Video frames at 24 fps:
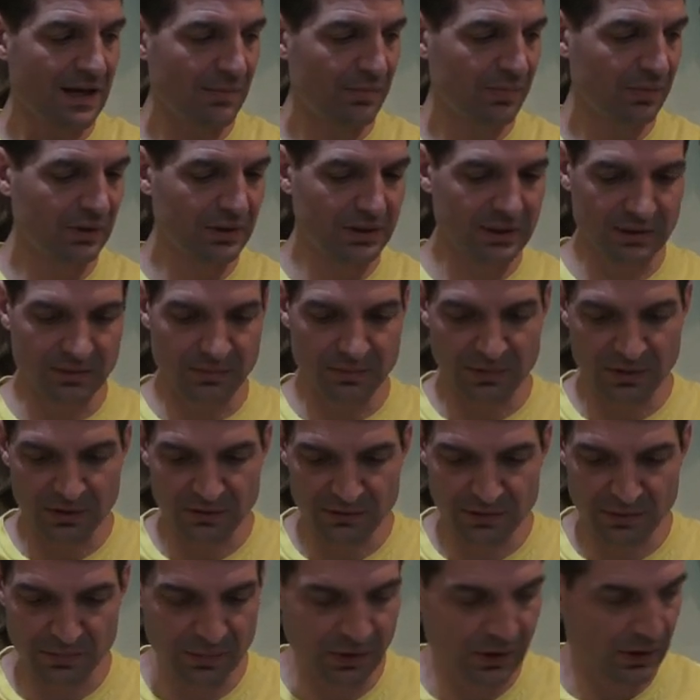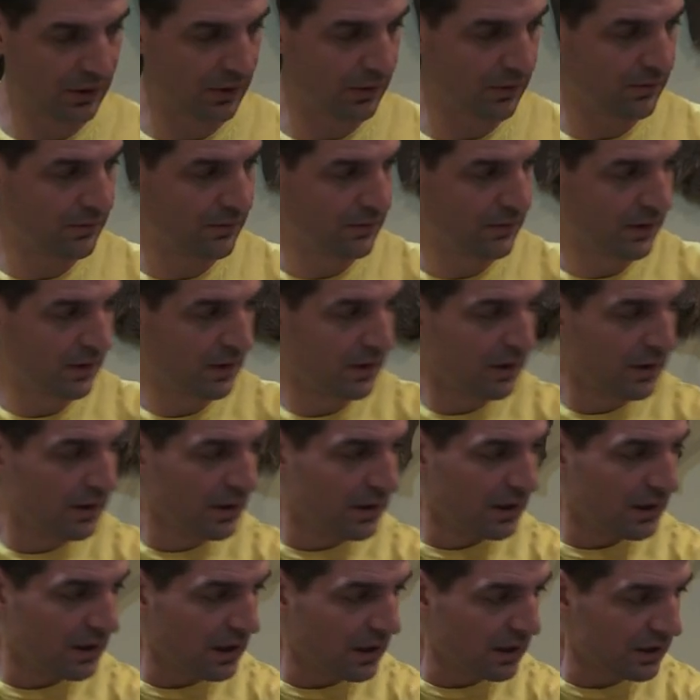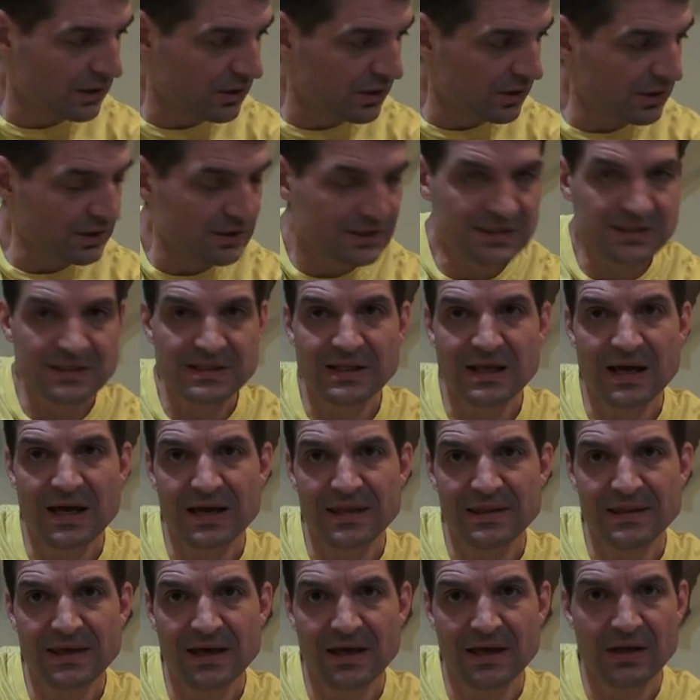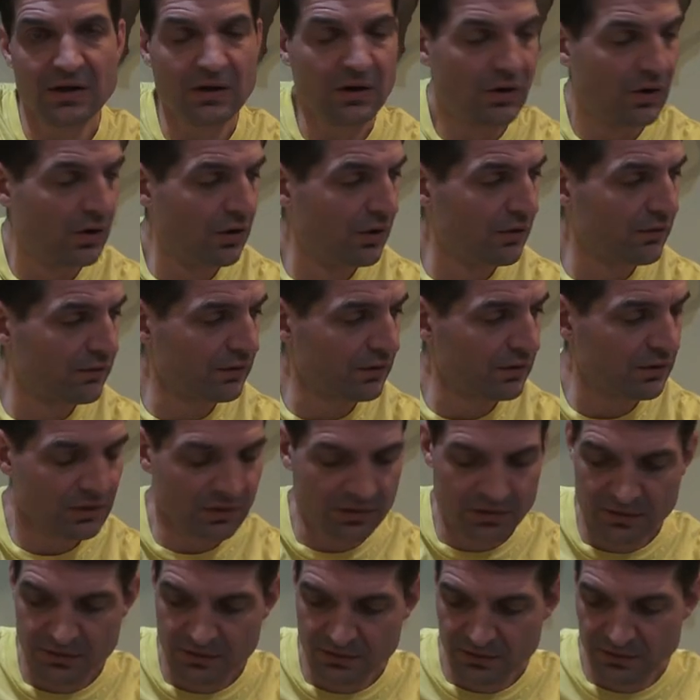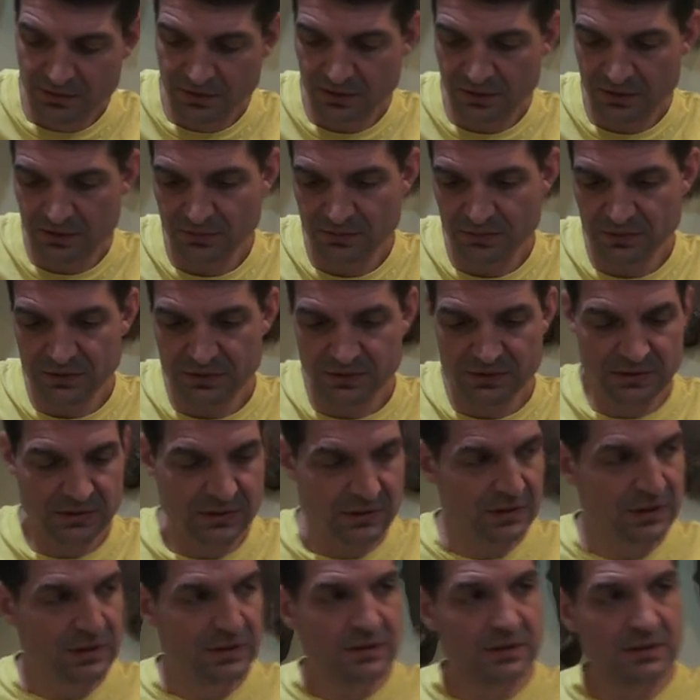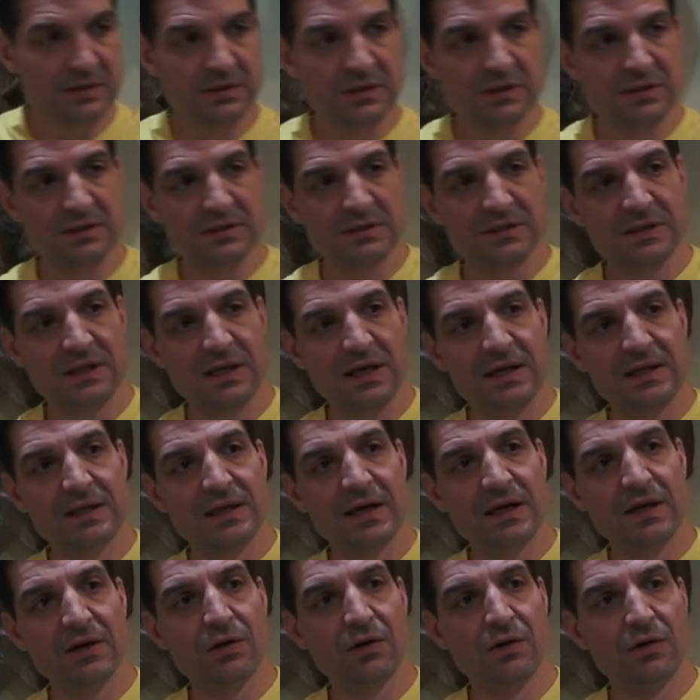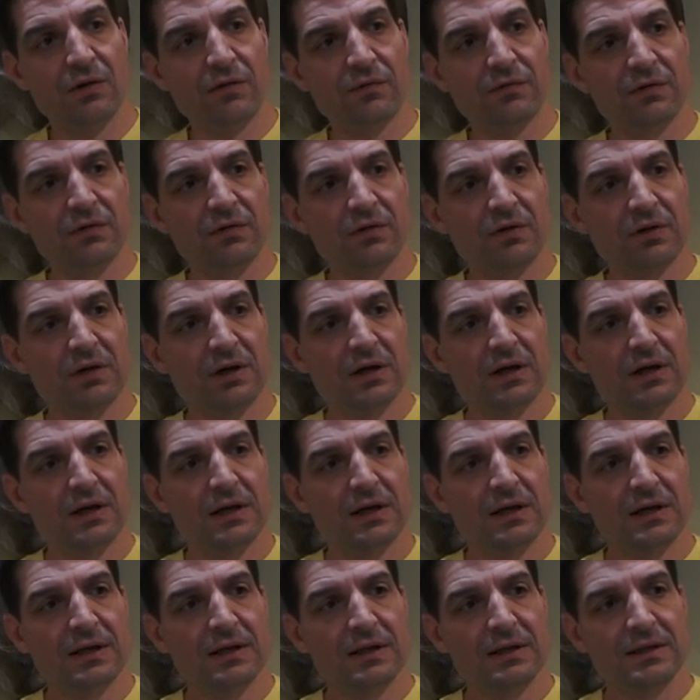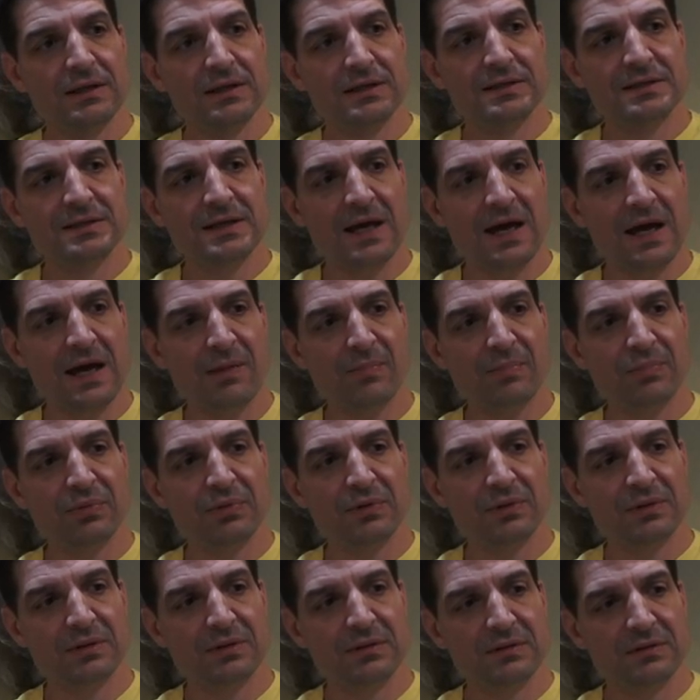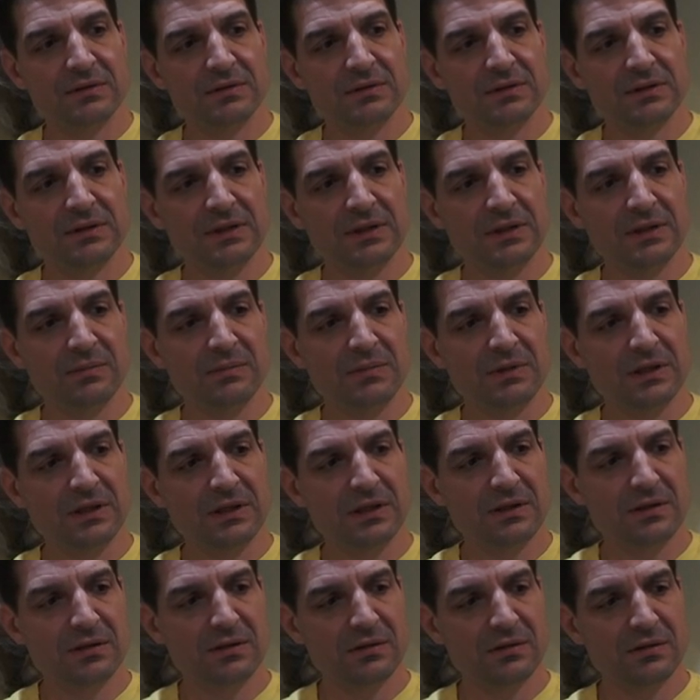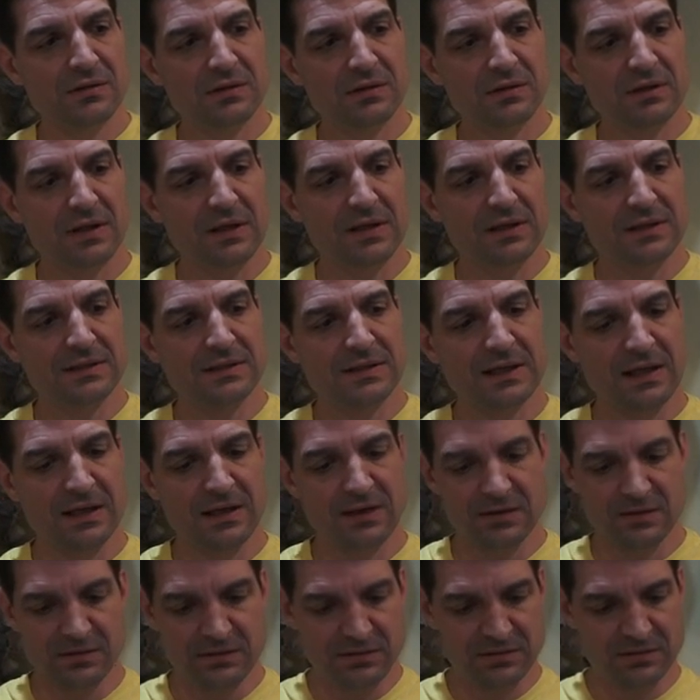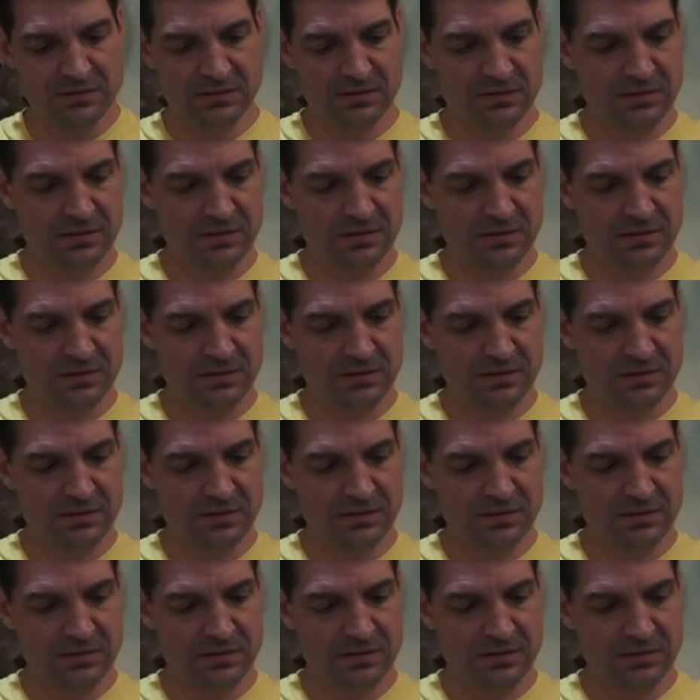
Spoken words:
limb of the bow. And you're going to slide that over. You're going to slide that over the top limb here and down,